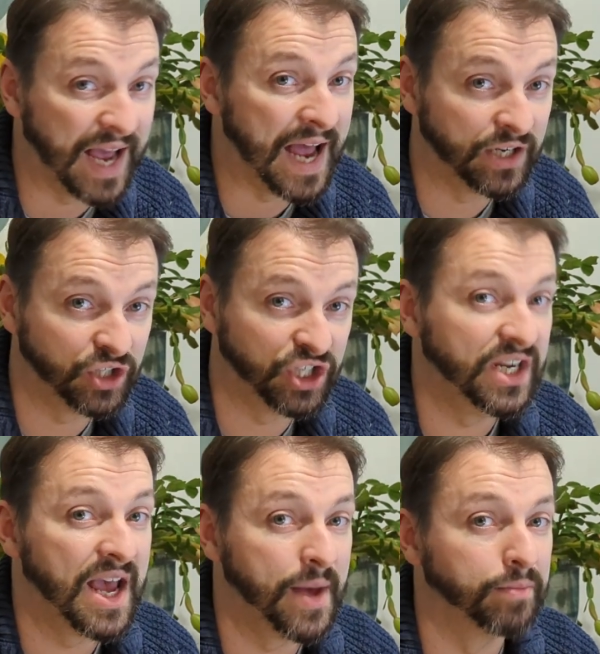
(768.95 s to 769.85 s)
and
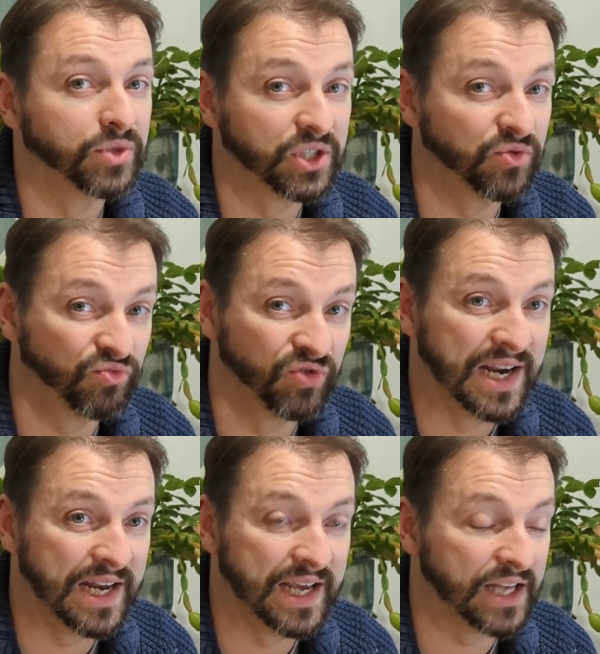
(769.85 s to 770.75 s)
GMs to
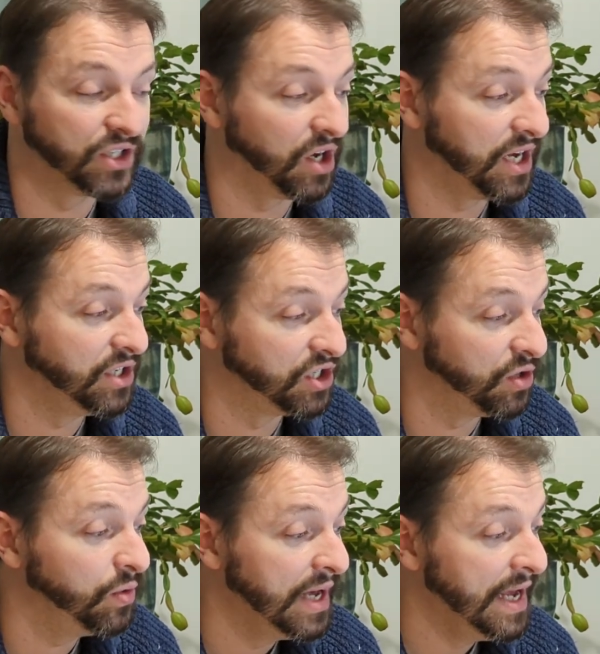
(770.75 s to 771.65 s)
really get stuck into.